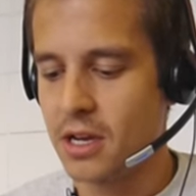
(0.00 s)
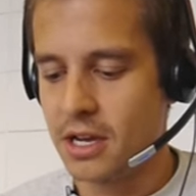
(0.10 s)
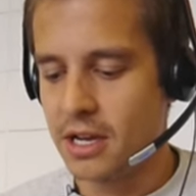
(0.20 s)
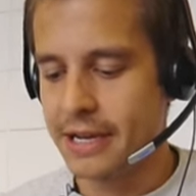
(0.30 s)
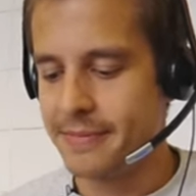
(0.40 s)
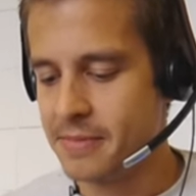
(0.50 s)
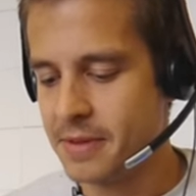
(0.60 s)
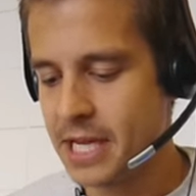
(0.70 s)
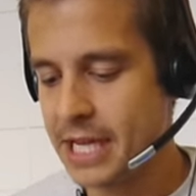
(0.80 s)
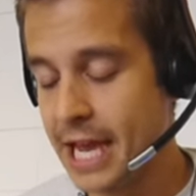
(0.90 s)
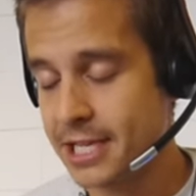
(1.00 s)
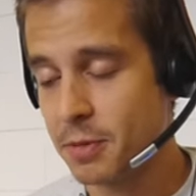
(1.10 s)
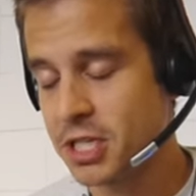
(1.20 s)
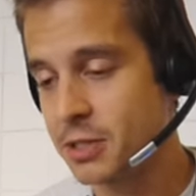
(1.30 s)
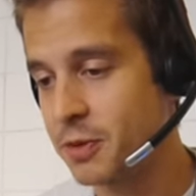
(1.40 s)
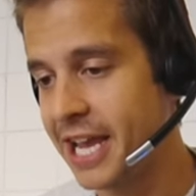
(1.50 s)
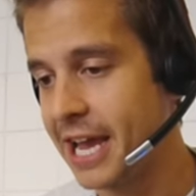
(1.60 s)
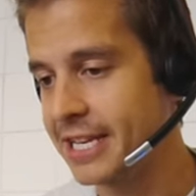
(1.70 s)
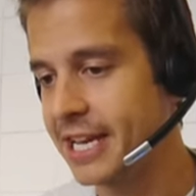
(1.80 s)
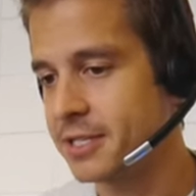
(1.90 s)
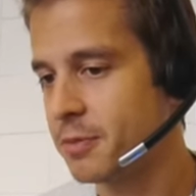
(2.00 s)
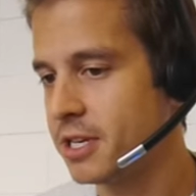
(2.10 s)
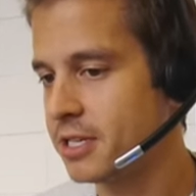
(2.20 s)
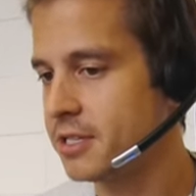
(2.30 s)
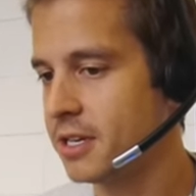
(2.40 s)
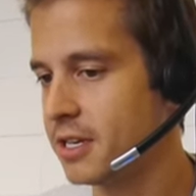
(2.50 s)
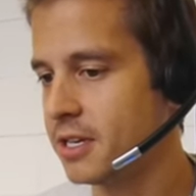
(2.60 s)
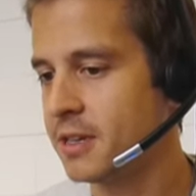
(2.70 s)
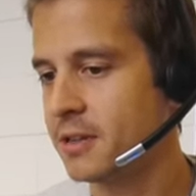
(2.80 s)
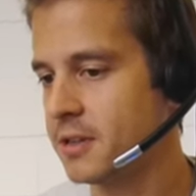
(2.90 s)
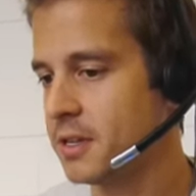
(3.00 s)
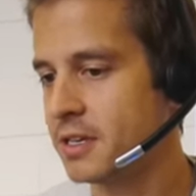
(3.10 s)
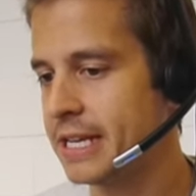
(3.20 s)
Um, yeah, as much as we can, yes, but there's uh, a